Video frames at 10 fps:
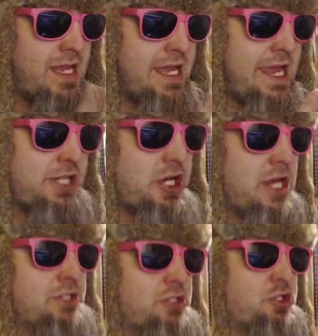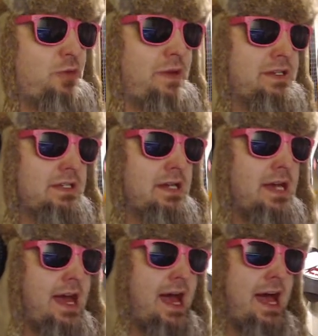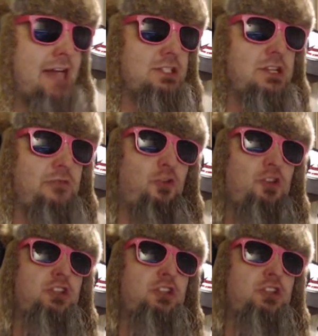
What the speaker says: Each instrument has different